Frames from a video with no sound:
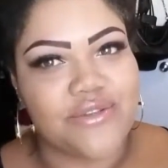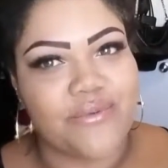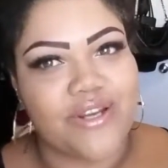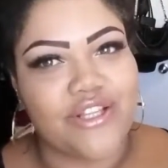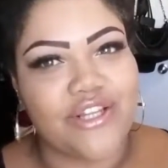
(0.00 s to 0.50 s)
you
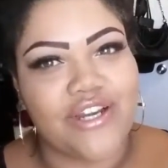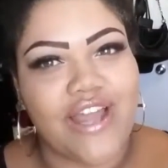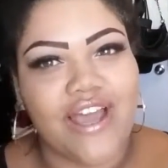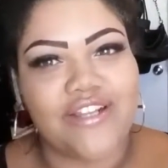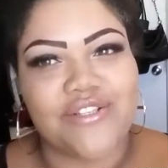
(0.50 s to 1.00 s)
want to learn
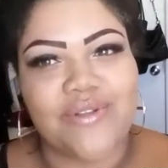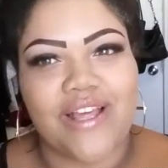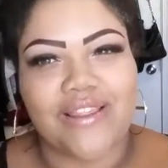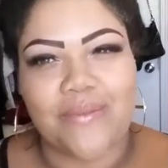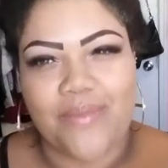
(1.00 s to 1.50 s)
how to do
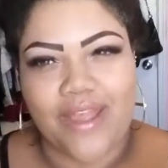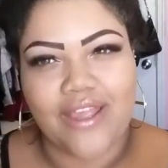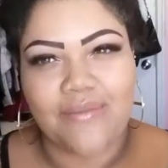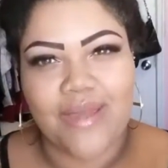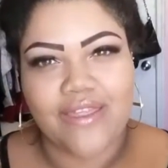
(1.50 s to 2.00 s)
like the
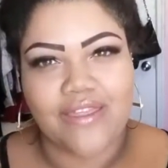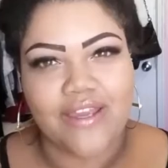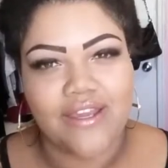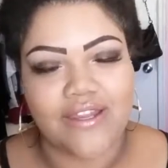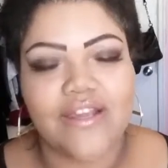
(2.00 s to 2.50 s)
baking
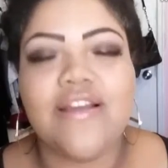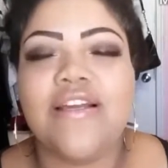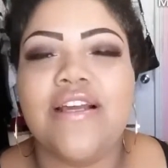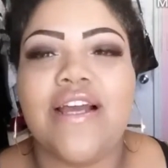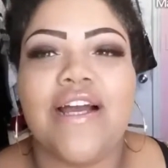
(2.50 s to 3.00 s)
method,
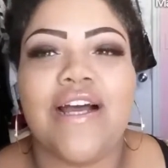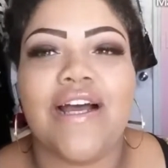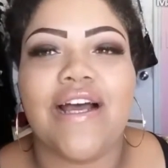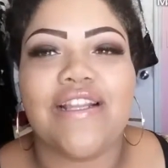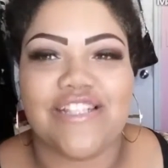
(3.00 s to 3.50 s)

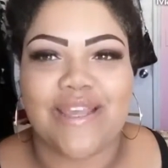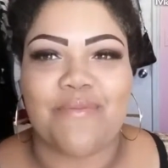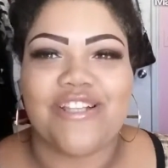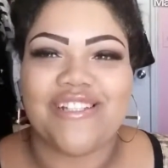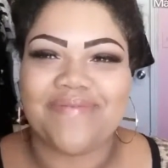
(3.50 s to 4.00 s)
just
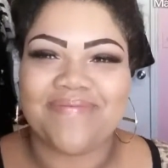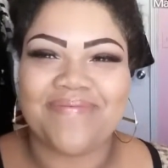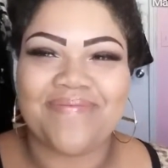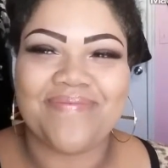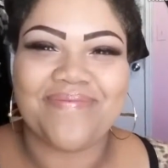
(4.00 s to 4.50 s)
keep watching.
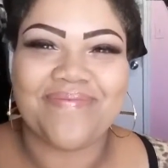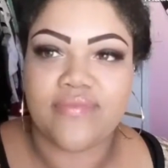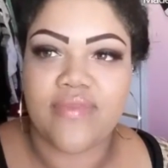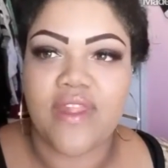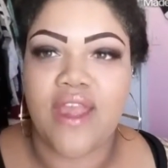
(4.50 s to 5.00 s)

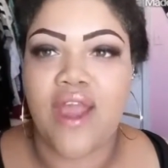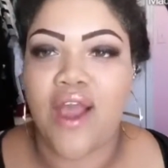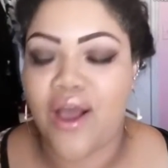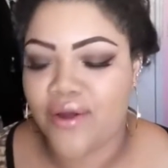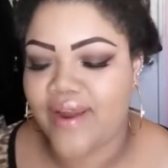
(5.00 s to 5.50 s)

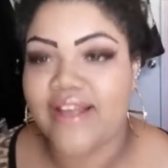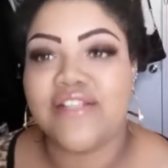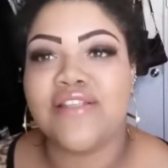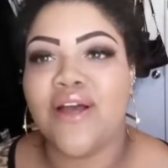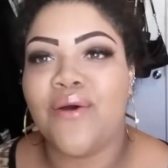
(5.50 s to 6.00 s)
Alright,
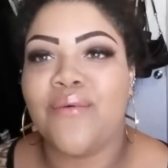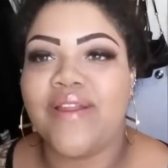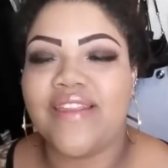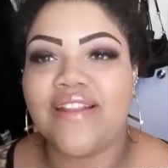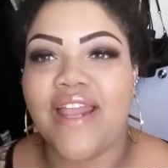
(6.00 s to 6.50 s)
so
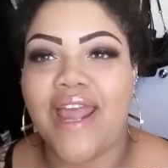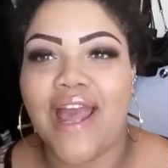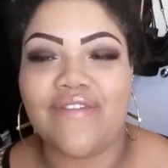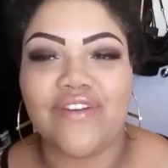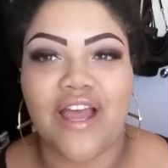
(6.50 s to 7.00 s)
one thing that I
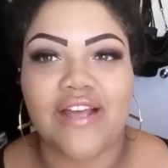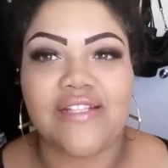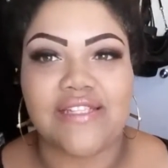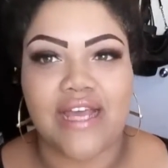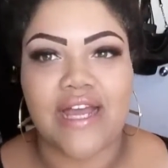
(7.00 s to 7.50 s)
have
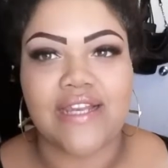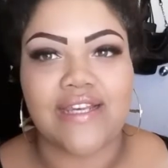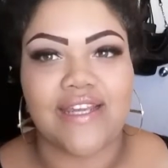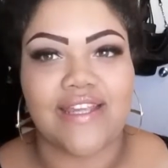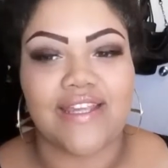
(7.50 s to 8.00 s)
not
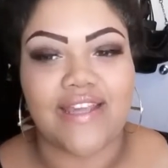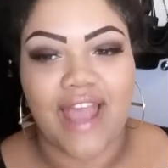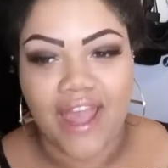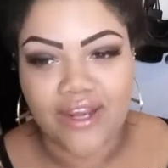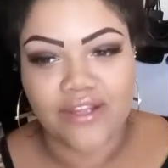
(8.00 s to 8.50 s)
done
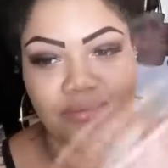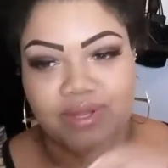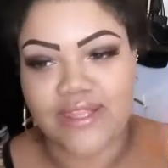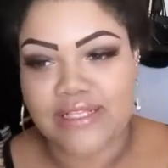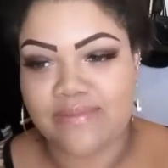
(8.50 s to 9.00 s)
yet
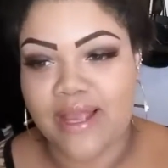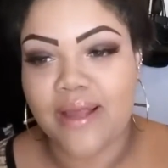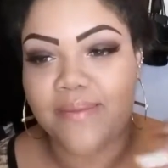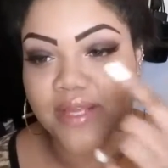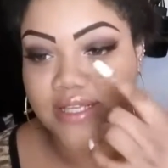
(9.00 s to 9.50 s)
with this
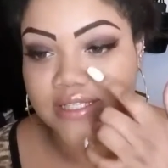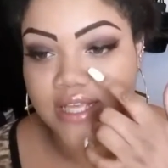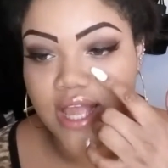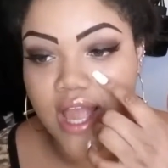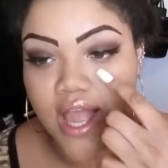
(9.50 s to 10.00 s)
makeup is
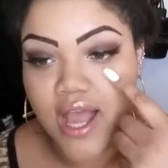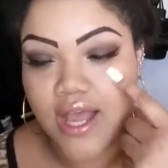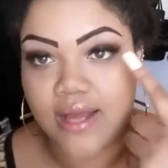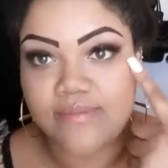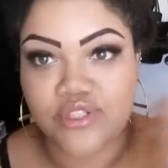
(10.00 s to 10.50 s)

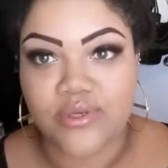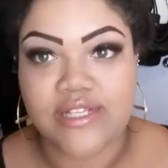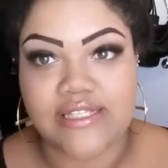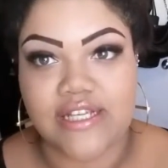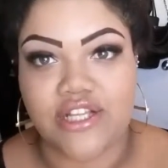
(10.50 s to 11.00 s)
do
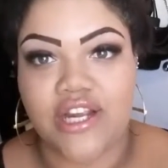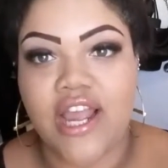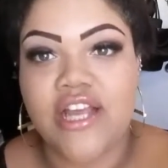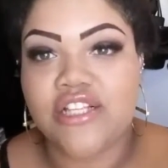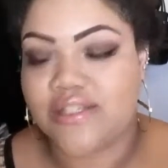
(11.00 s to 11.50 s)
concealer,
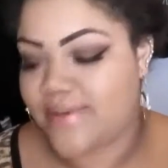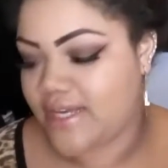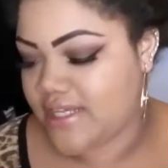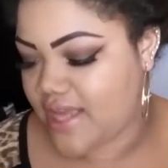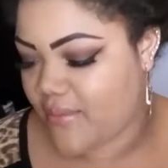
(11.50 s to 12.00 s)
just
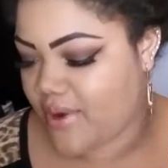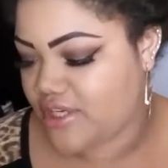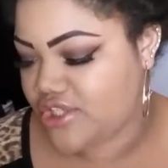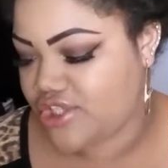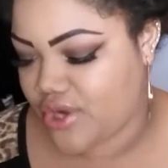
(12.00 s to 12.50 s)
because I want
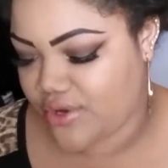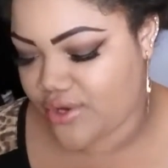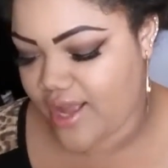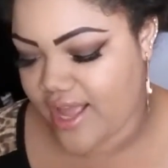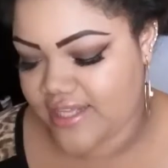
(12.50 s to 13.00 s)
to show you
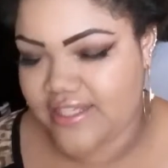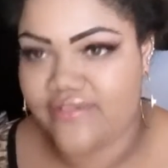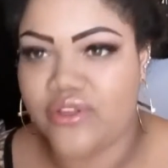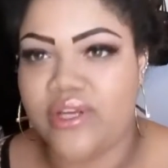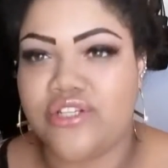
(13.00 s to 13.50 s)
guys,
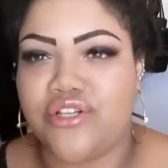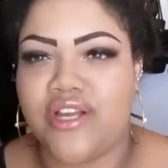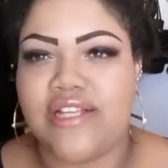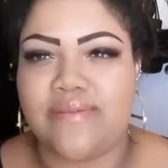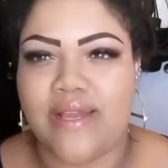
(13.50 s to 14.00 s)
even though I showed you
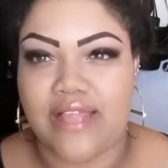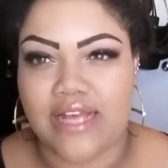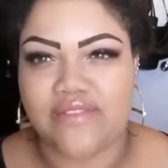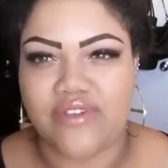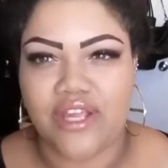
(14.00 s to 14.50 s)
guys in my
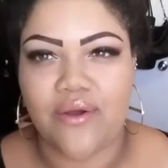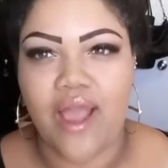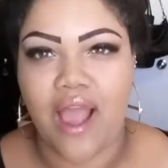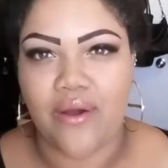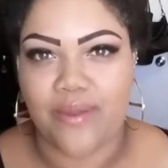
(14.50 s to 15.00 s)
last video
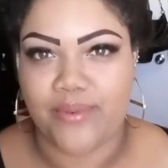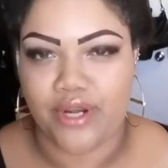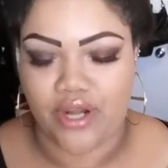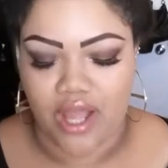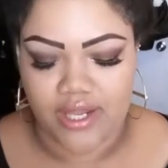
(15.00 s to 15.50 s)
how I
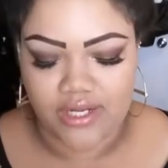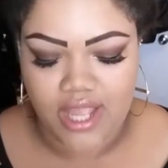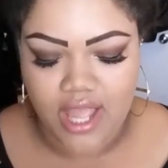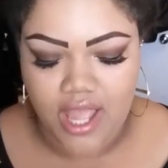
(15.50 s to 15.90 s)
put it on.